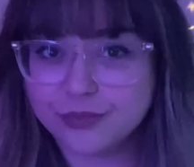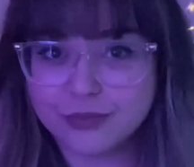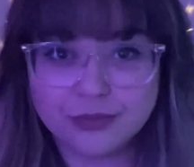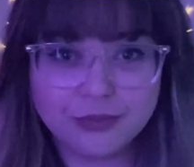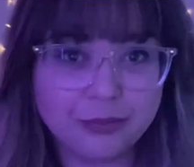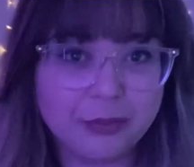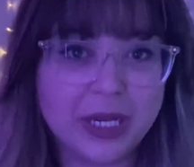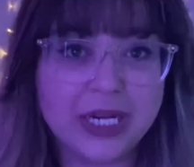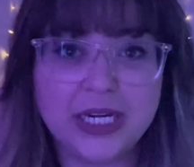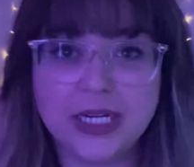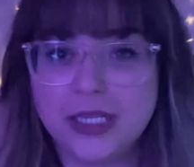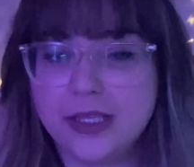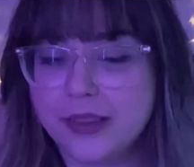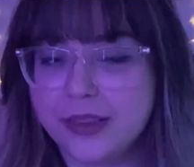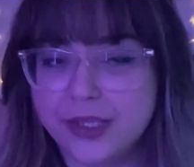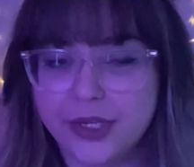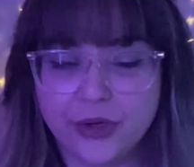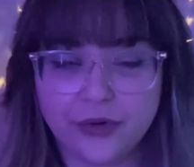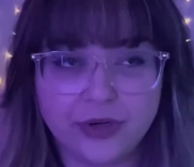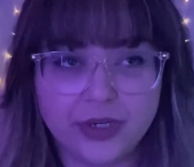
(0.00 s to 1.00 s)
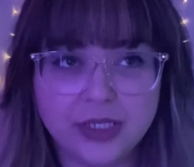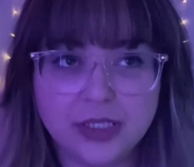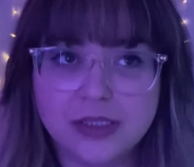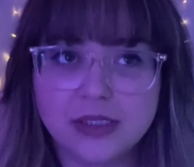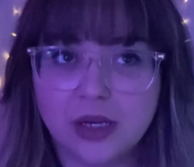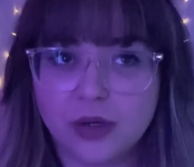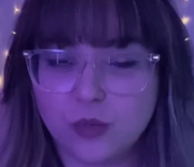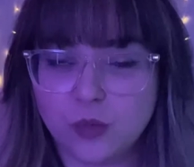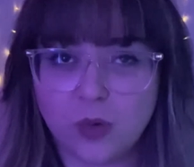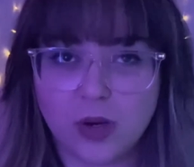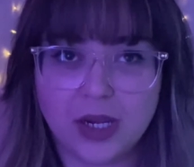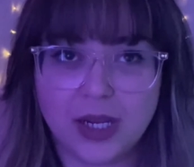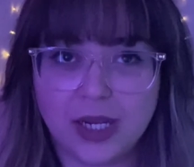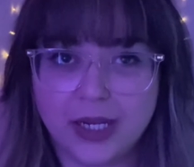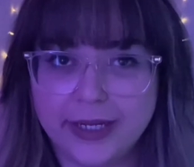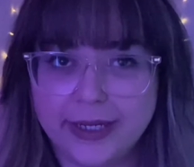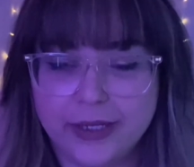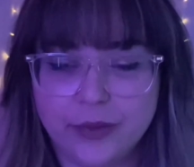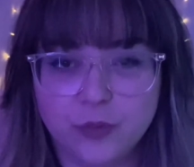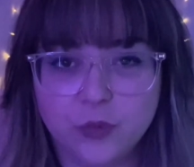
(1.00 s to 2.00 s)
Many theories on
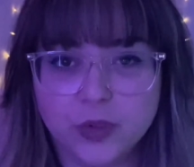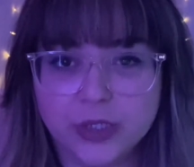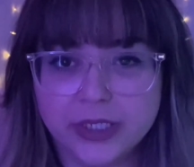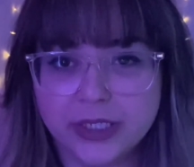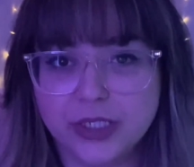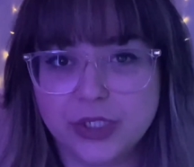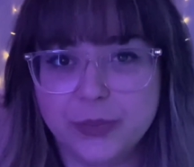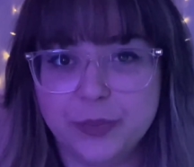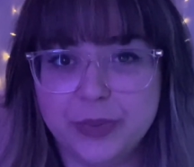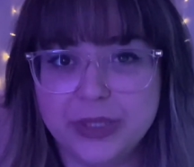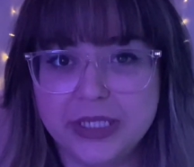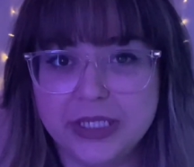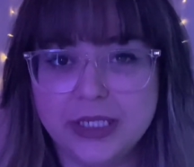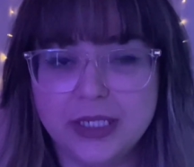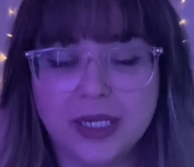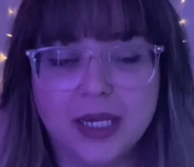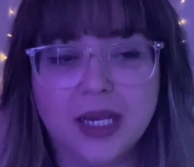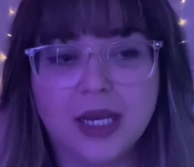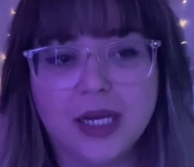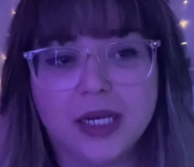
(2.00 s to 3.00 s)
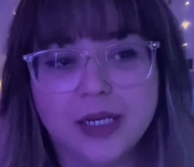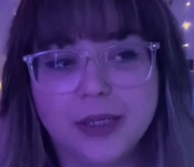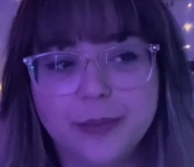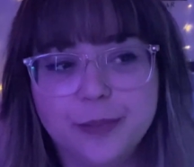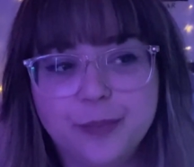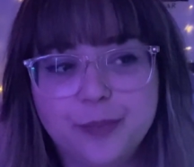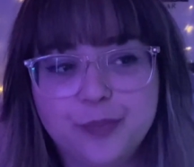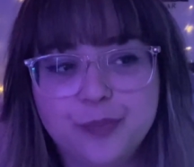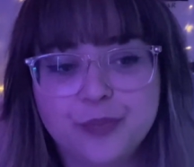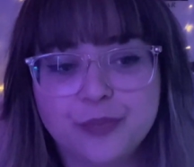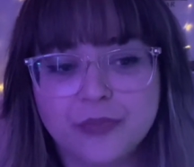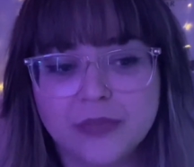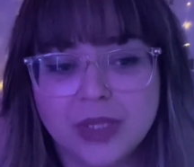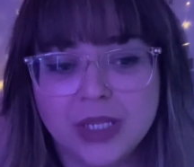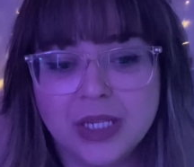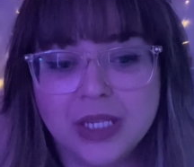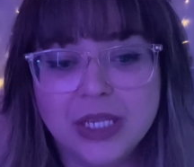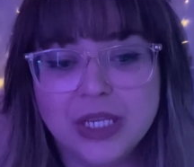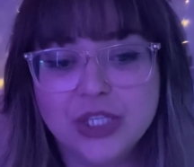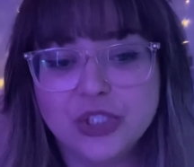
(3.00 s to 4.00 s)
why and what it could be.
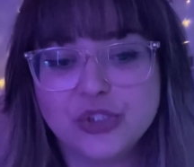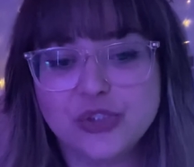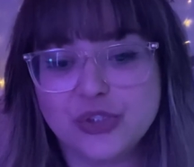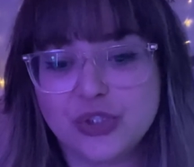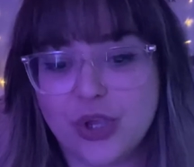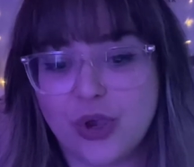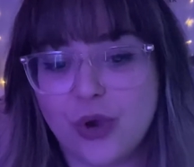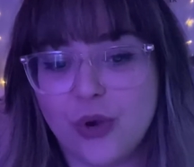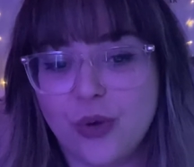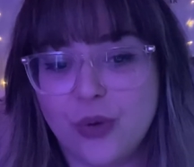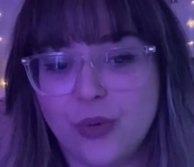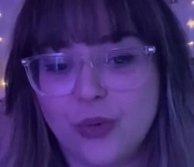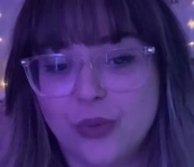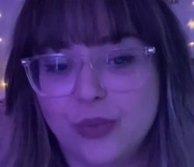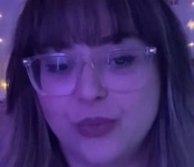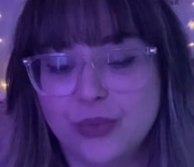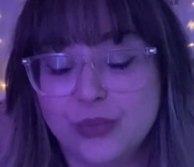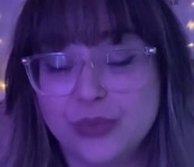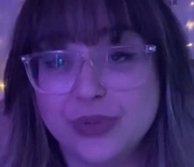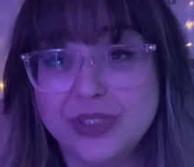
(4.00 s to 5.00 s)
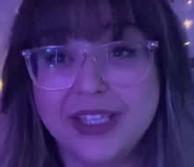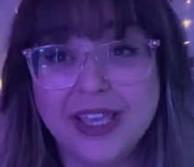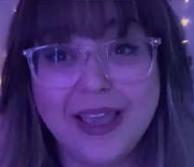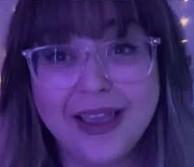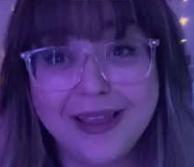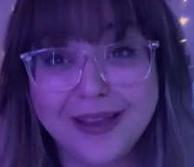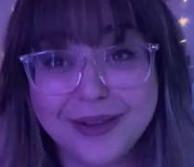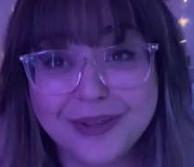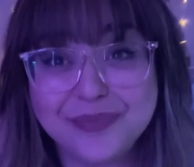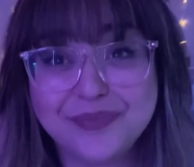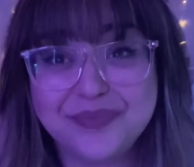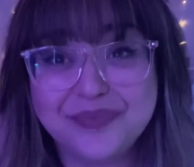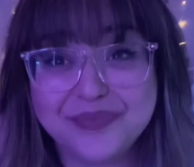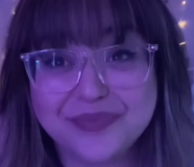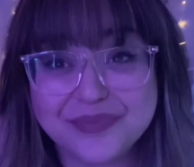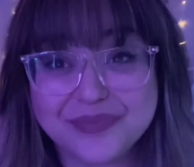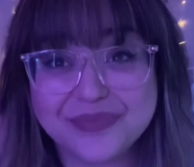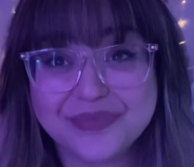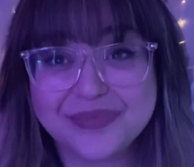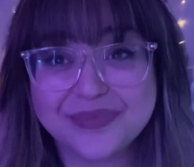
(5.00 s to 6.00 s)
So, yeah,
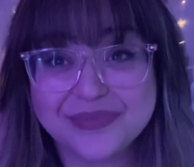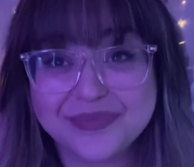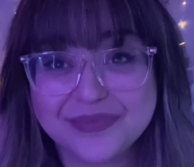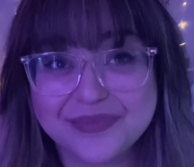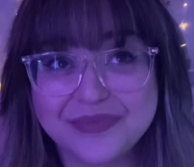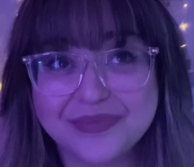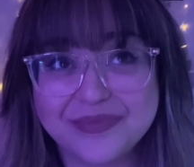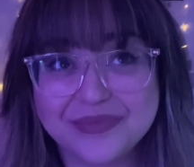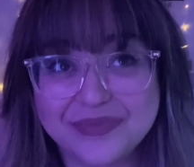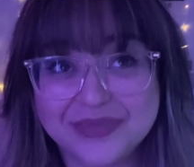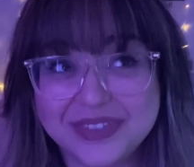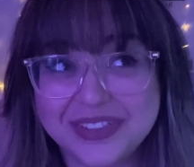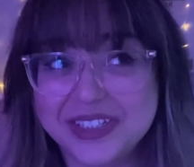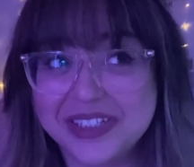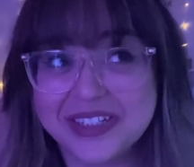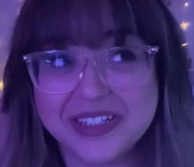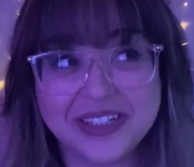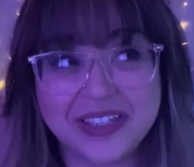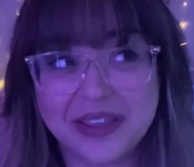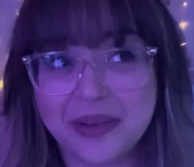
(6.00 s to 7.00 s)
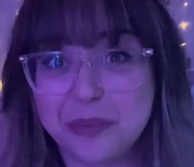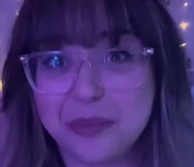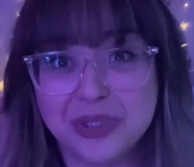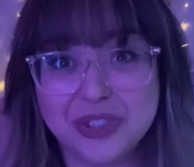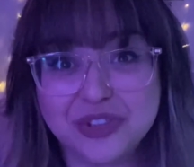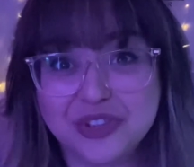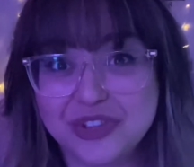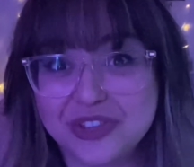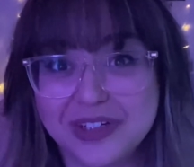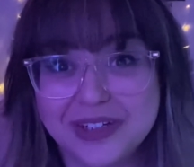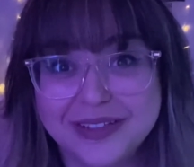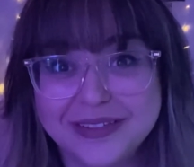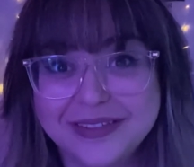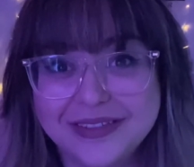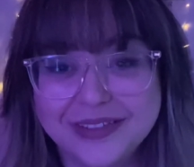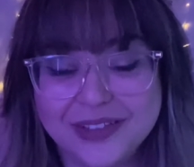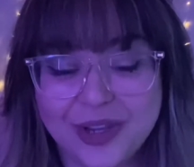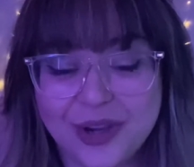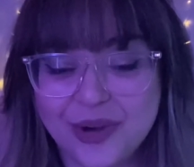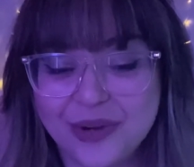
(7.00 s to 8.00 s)
didn't get much
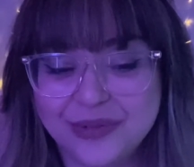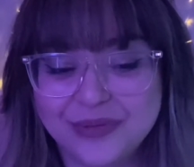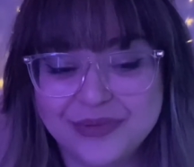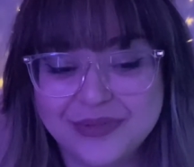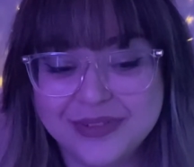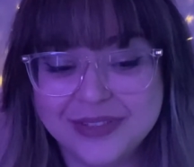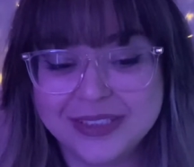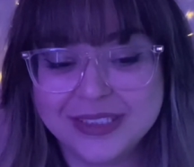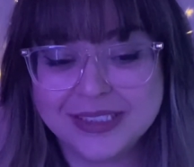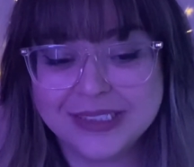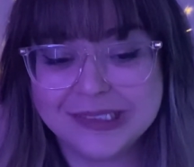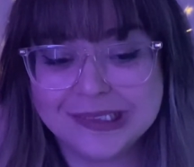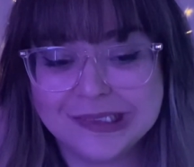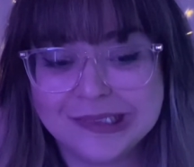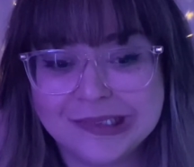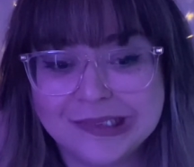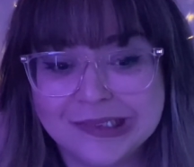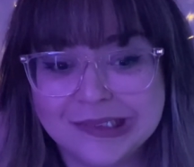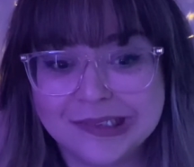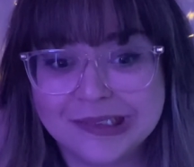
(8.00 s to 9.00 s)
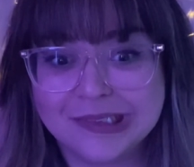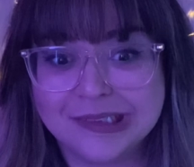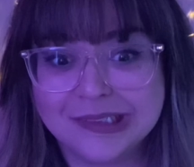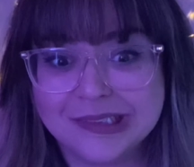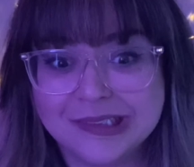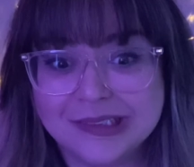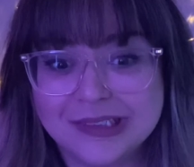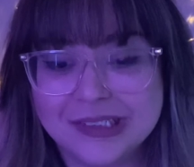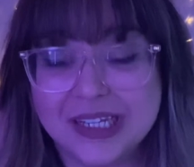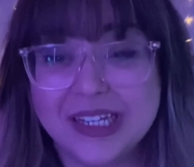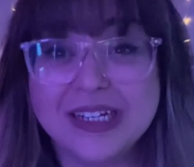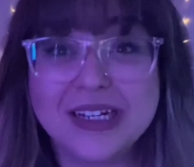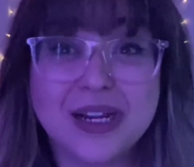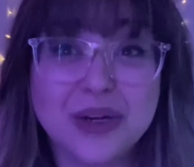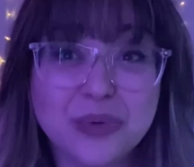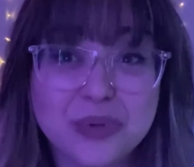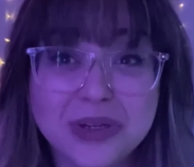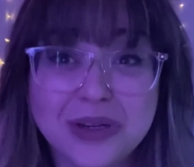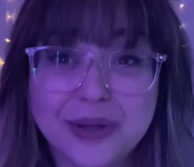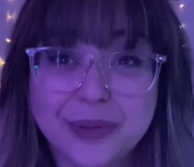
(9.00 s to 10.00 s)
done, no. And I
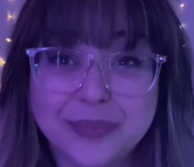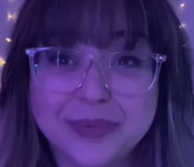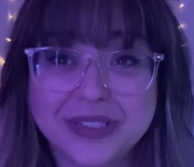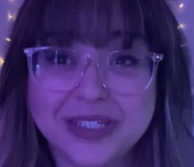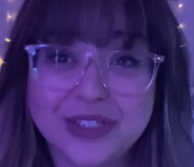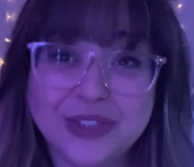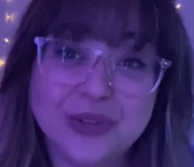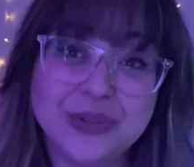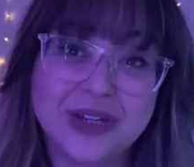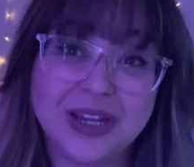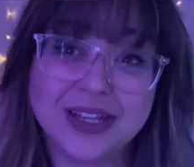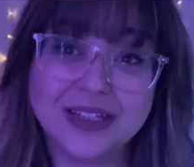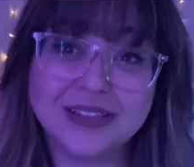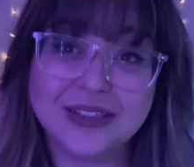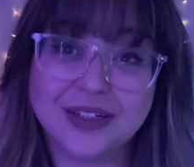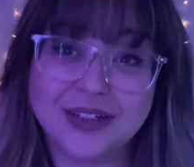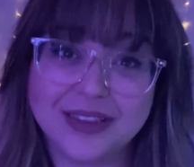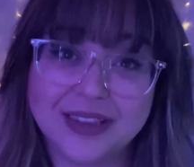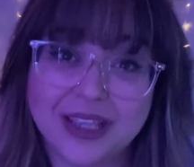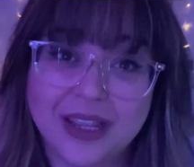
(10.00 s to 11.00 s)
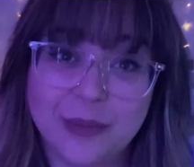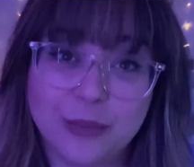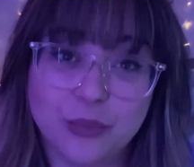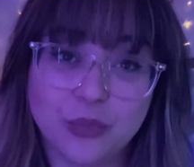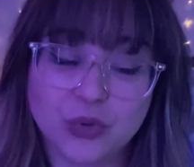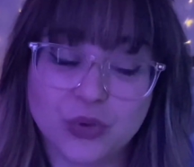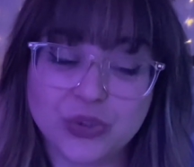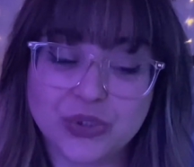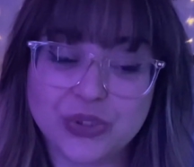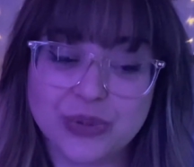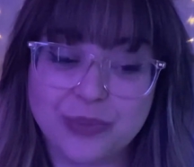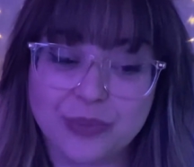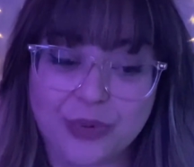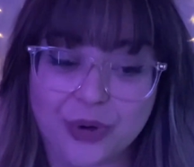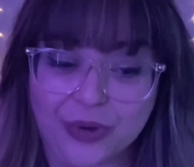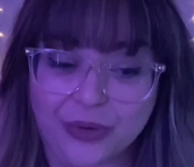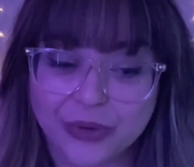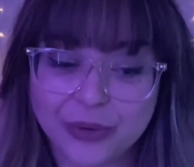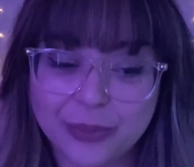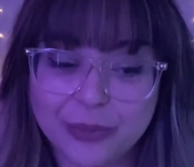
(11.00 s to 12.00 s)
will update you guys on that more
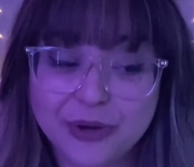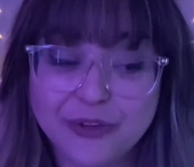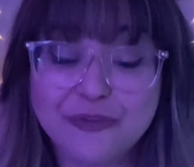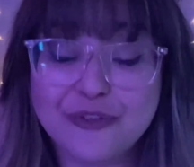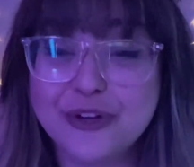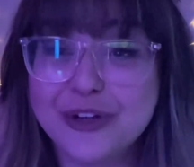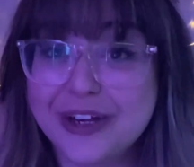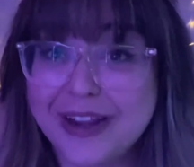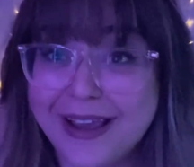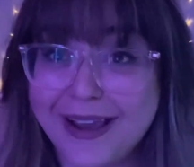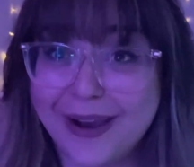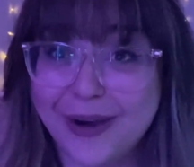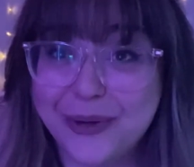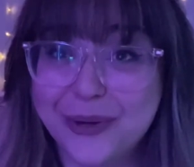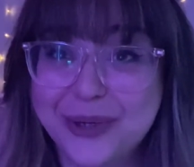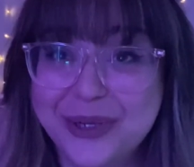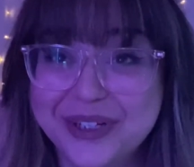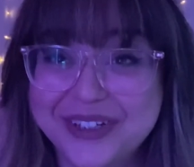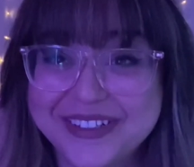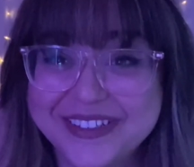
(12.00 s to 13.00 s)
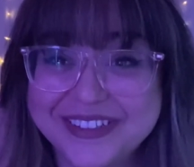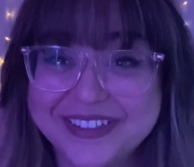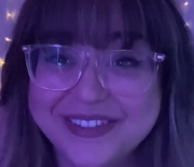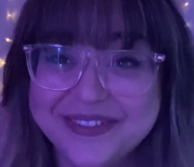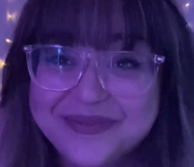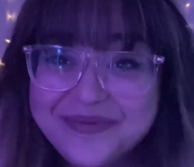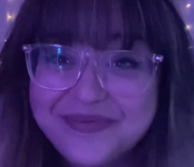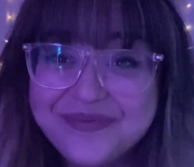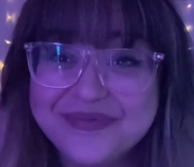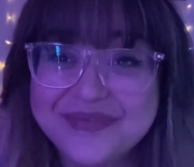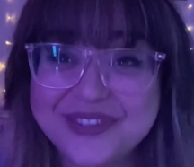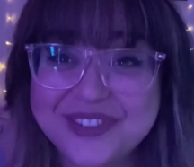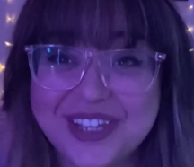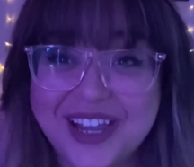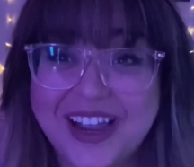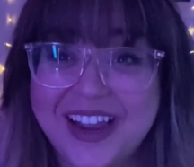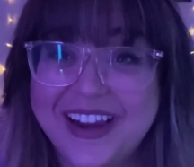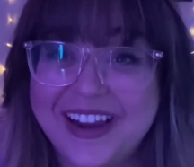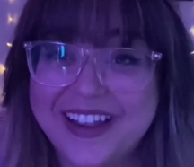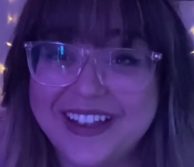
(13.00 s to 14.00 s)
tomorrow. But for now,
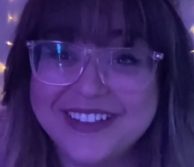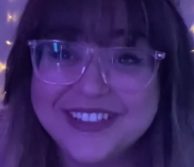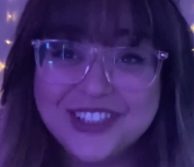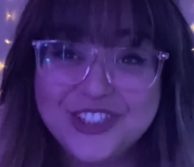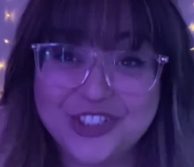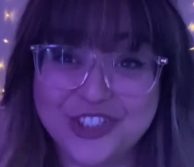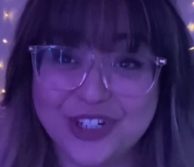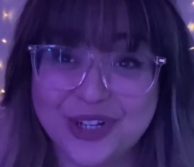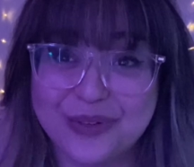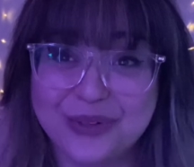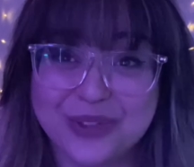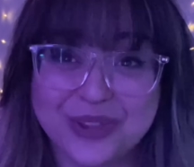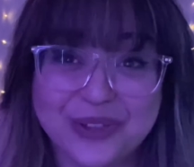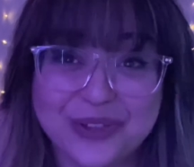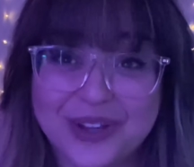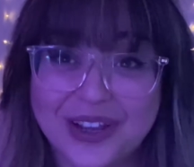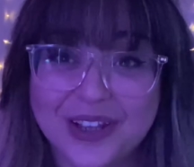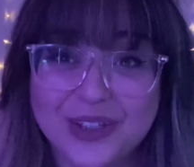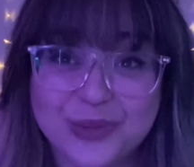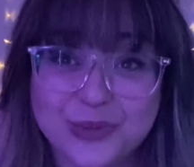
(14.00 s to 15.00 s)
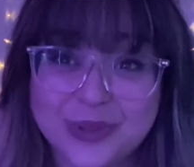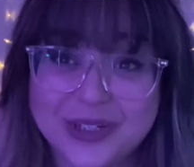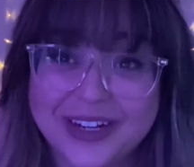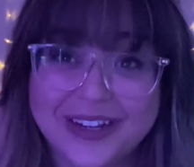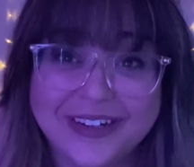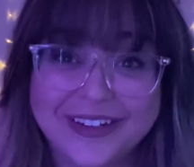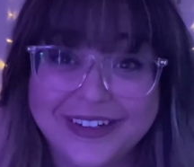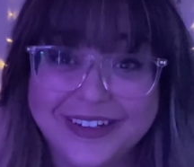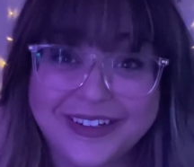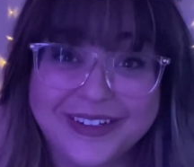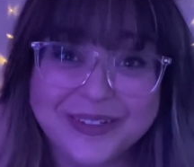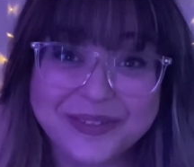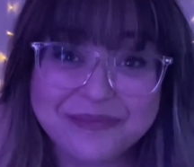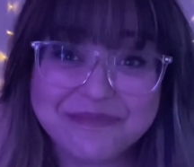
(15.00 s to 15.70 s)
I had to share with you guys what I did.